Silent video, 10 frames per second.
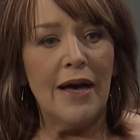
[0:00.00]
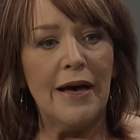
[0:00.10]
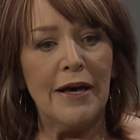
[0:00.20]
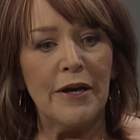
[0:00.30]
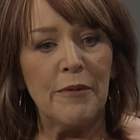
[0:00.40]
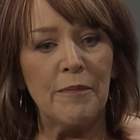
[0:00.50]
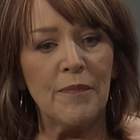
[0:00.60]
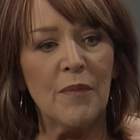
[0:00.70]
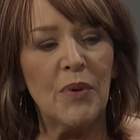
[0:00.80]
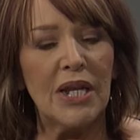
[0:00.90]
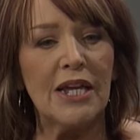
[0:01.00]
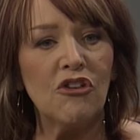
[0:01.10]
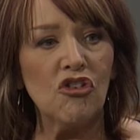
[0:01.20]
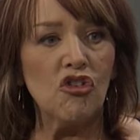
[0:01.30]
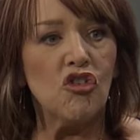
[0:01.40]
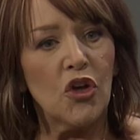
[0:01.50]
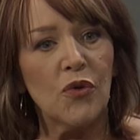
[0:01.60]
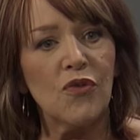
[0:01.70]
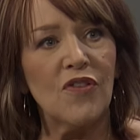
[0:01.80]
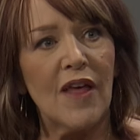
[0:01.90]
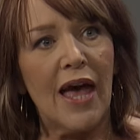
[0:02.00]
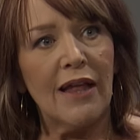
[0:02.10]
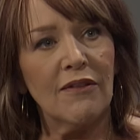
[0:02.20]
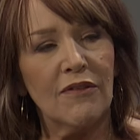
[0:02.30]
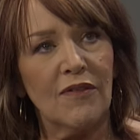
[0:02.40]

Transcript: But it just shows that